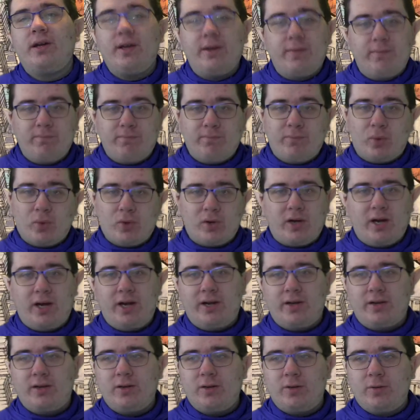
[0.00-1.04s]
more uh,
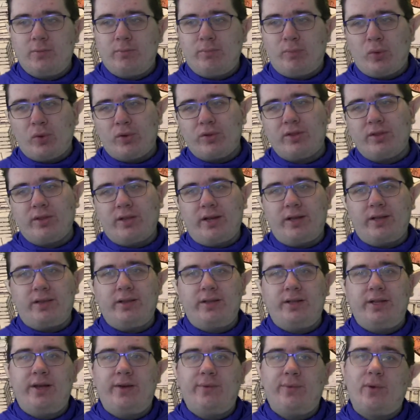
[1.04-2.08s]
more than
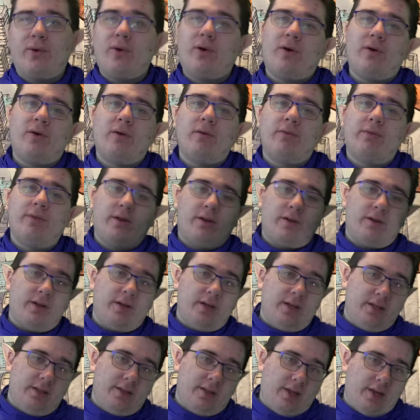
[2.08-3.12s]
likely it will there
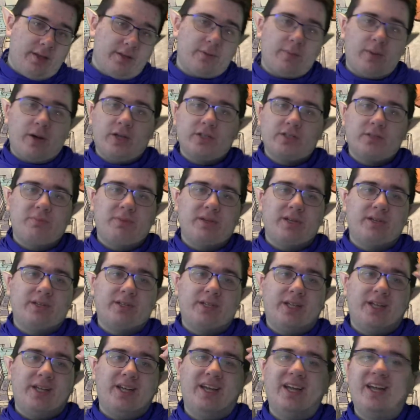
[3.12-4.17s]
the other
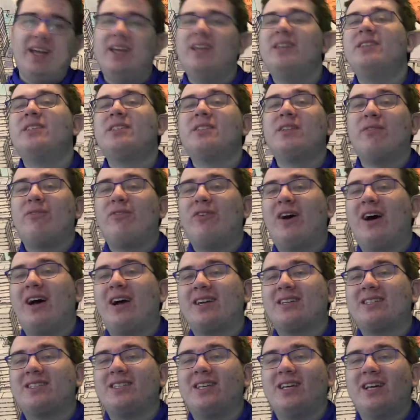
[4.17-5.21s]
possibility is the
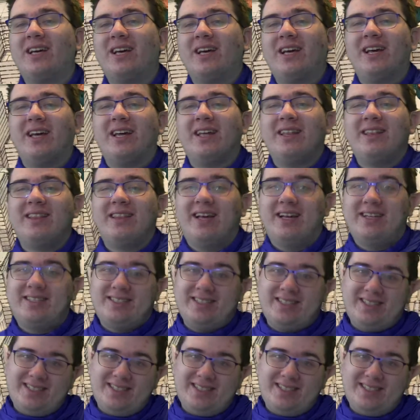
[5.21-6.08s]
fact that